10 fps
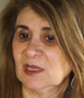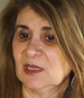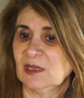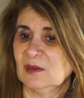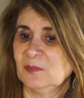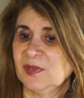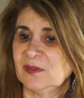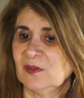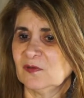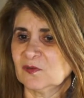uh,
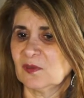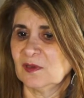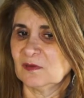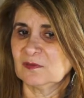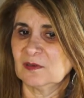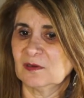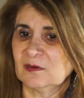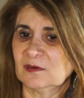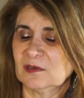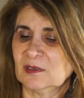but those are things that
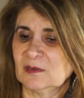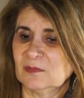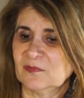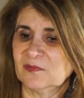are um,